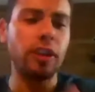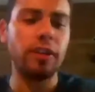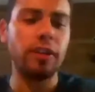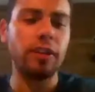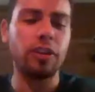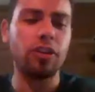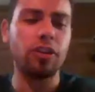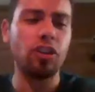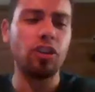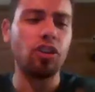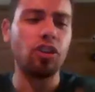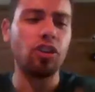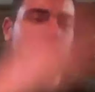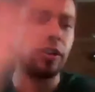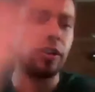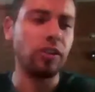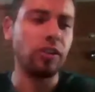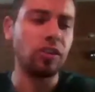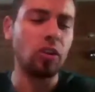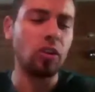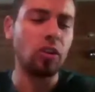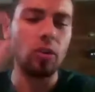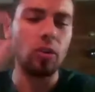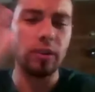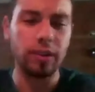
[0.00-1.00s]
Christian
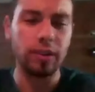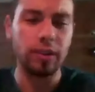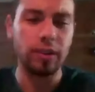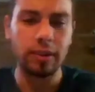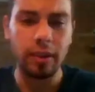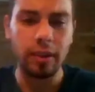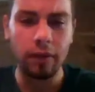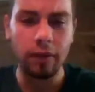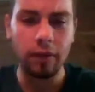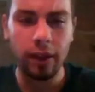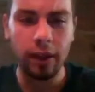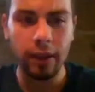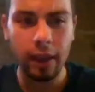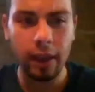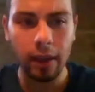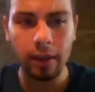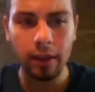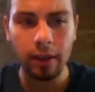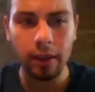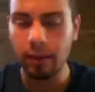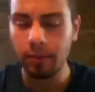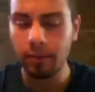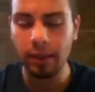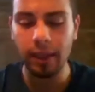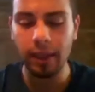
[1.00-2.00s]
songs and stuff like that,
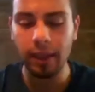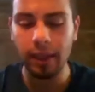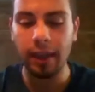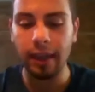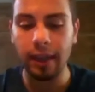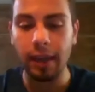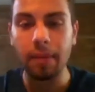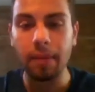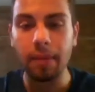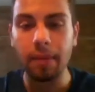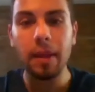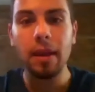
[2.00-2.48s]
something like that.